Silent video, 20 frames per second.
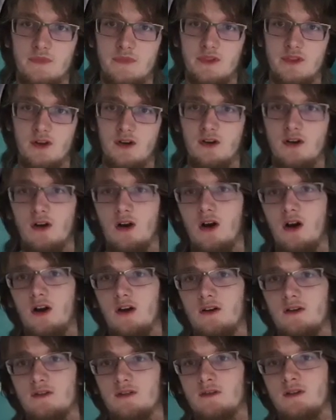there
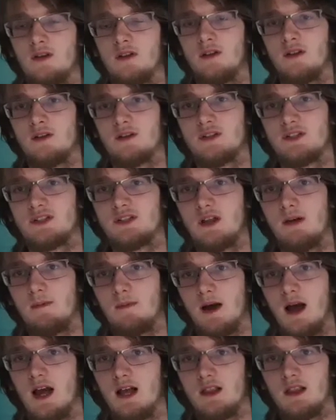are some
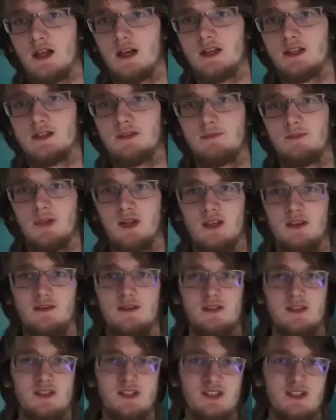I liked, but
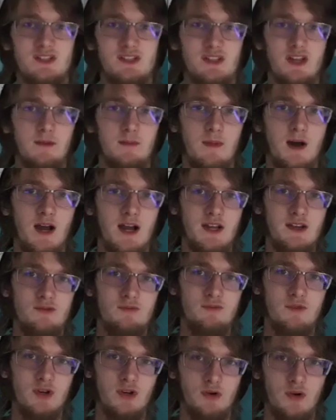some I
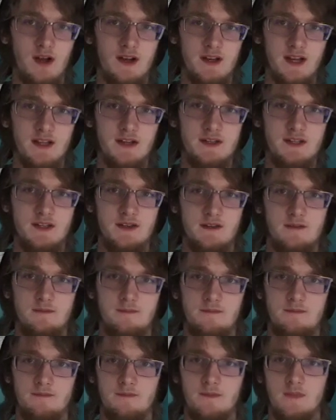regretted.
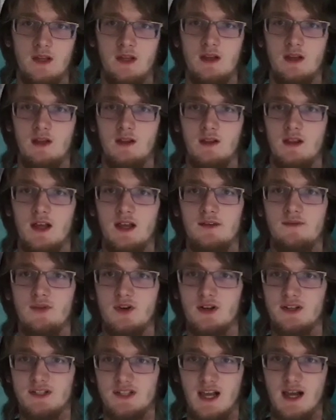Like, for
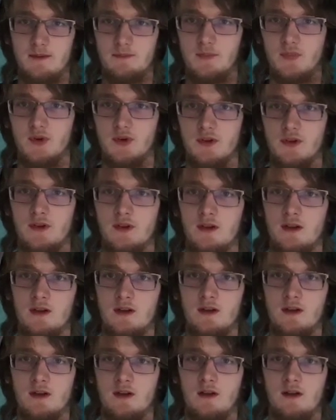example,
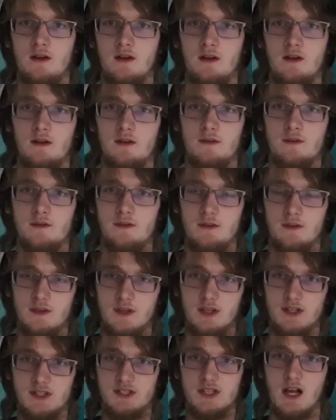
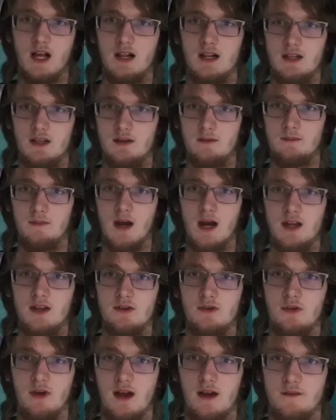the Sonic and
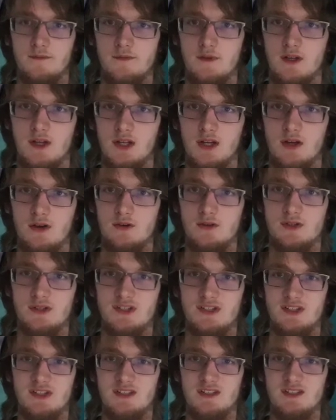Minecraft
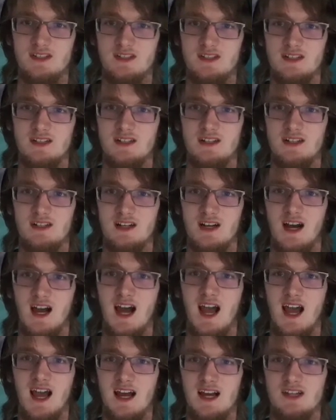videos,
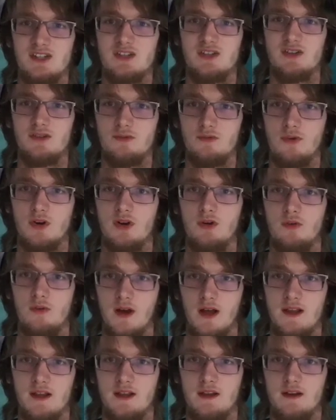I actually
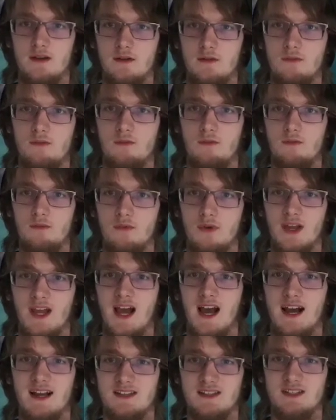regretted
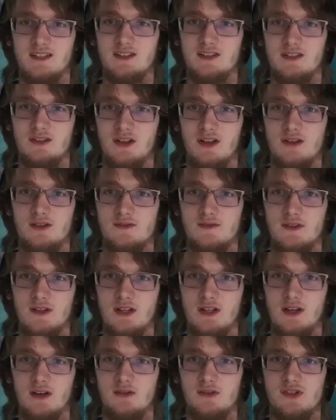reacting to those
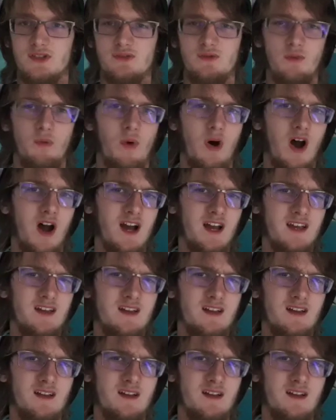videos. Why?